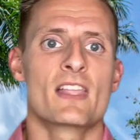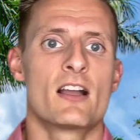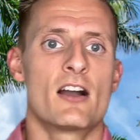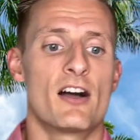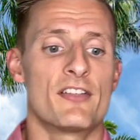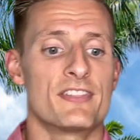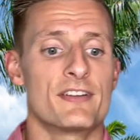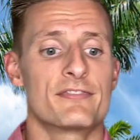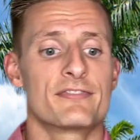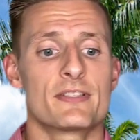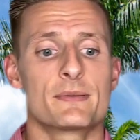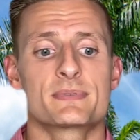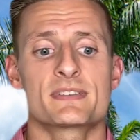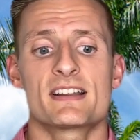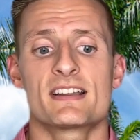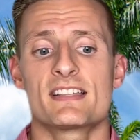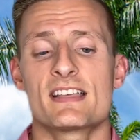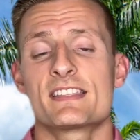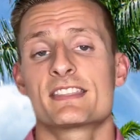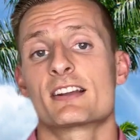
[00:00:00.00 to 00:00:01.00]
On the flip
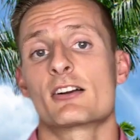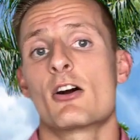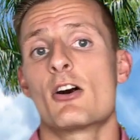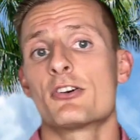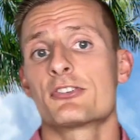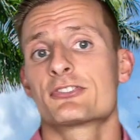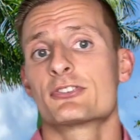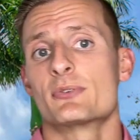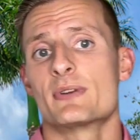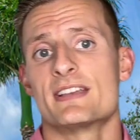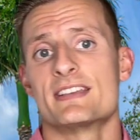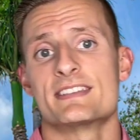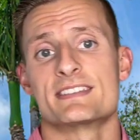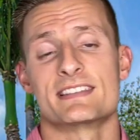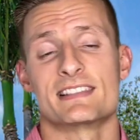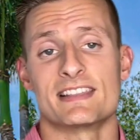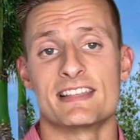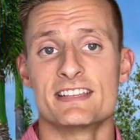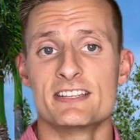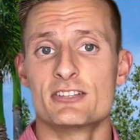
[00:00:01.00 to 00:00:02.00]
side of that, there also
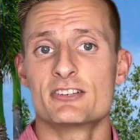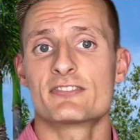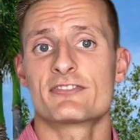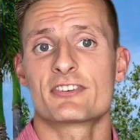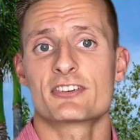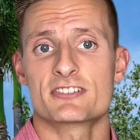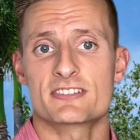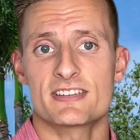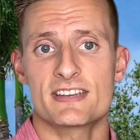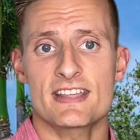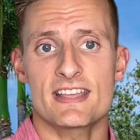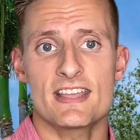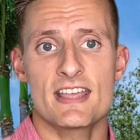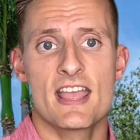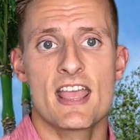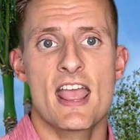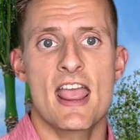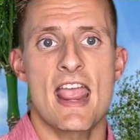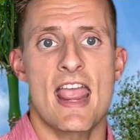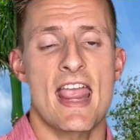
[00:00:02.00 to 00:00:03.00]
is Lynn
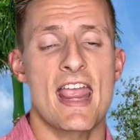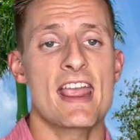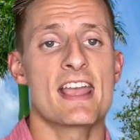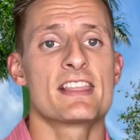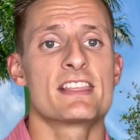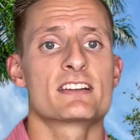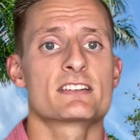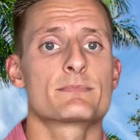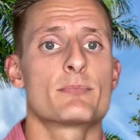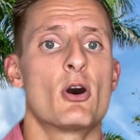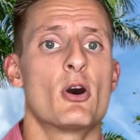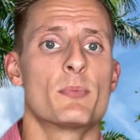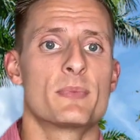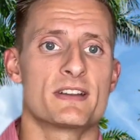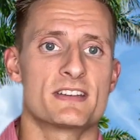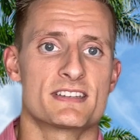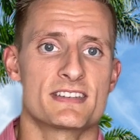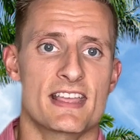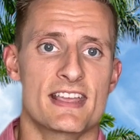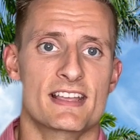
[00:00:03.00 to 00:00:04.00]
University, and there's Palm
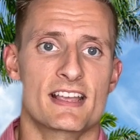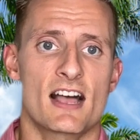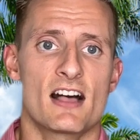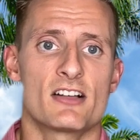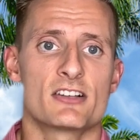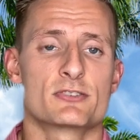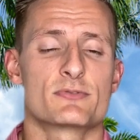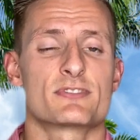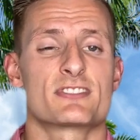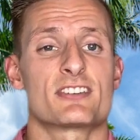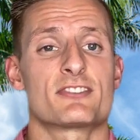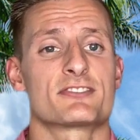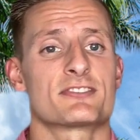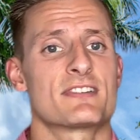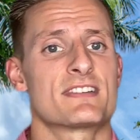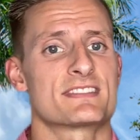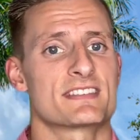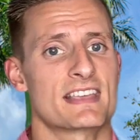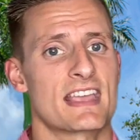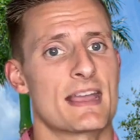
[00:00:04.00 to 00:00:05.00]
Beach State College, which also
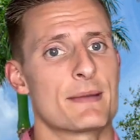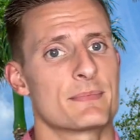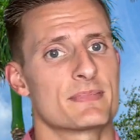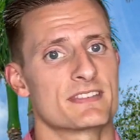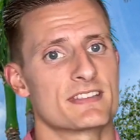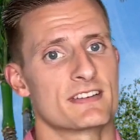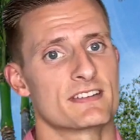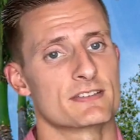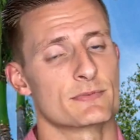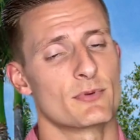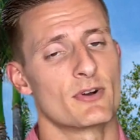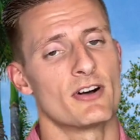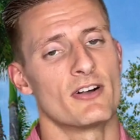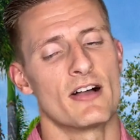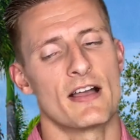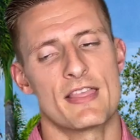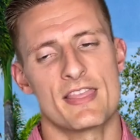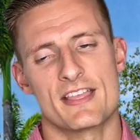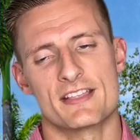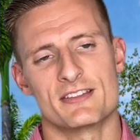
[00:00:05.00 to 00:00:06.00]
has a campus there as
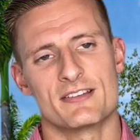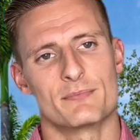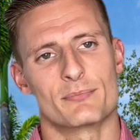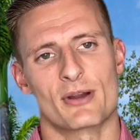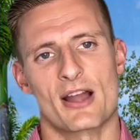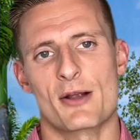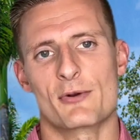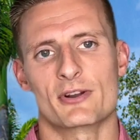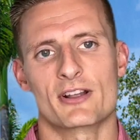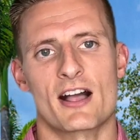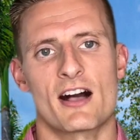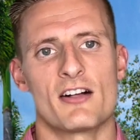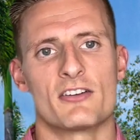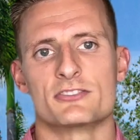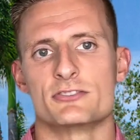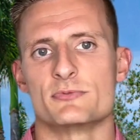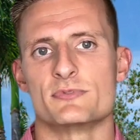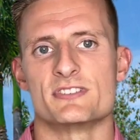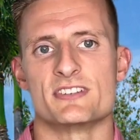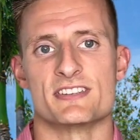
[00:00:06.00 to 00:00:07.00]
well. And then you have Broward
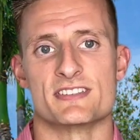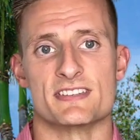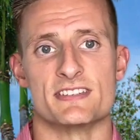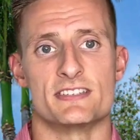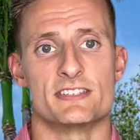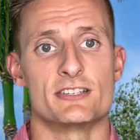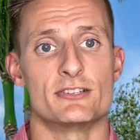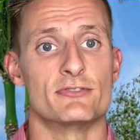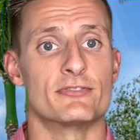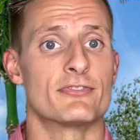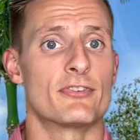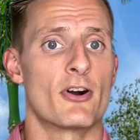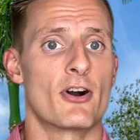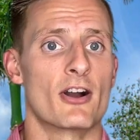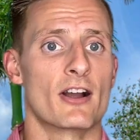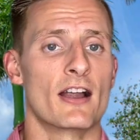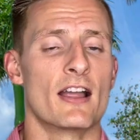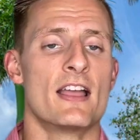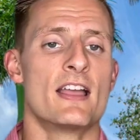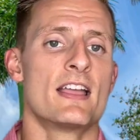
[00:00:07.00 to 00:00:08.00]
College, which isn't too
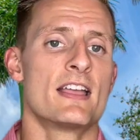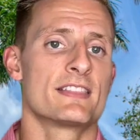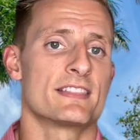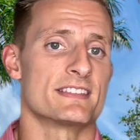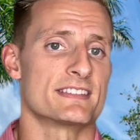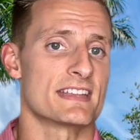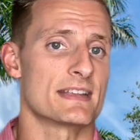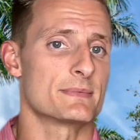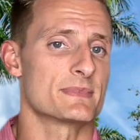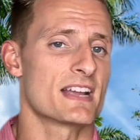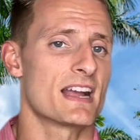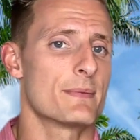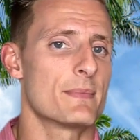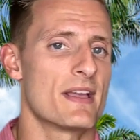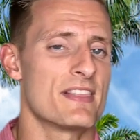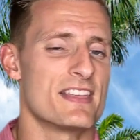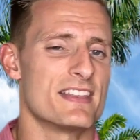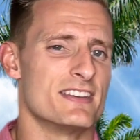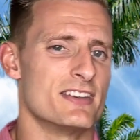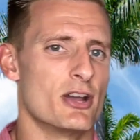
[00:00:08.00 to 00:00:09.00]
far at the same time.
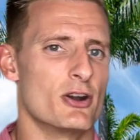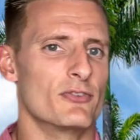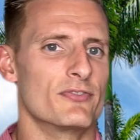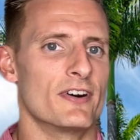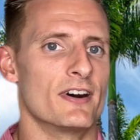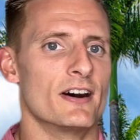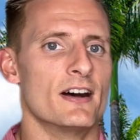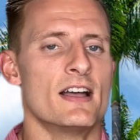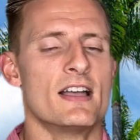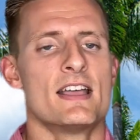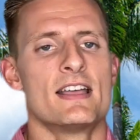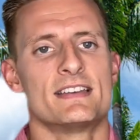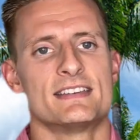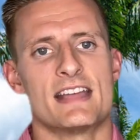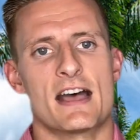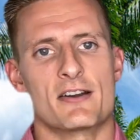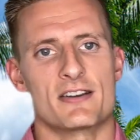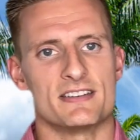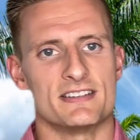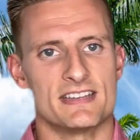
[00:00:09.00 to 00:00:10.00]
And then Nova
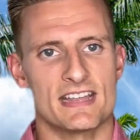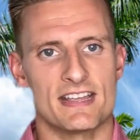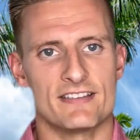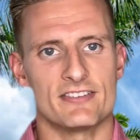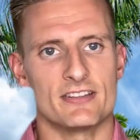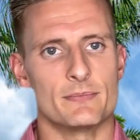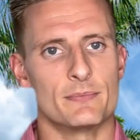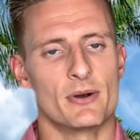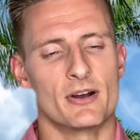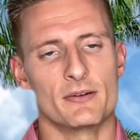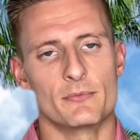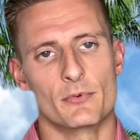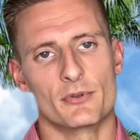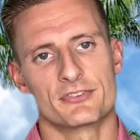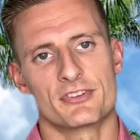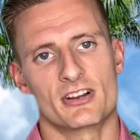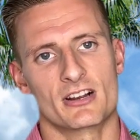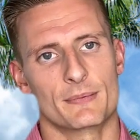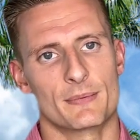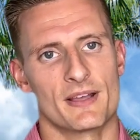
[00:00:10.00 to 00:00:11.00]
down in Davie, but
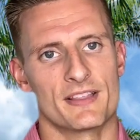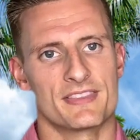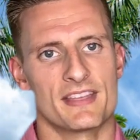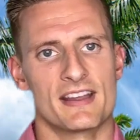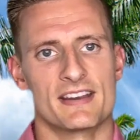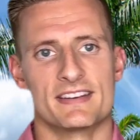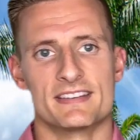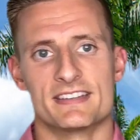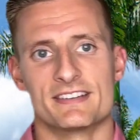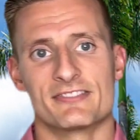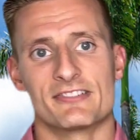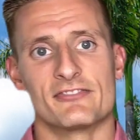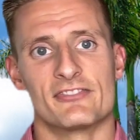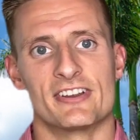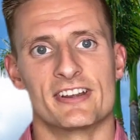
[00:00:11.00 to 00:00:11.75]
we'll talk about that in a different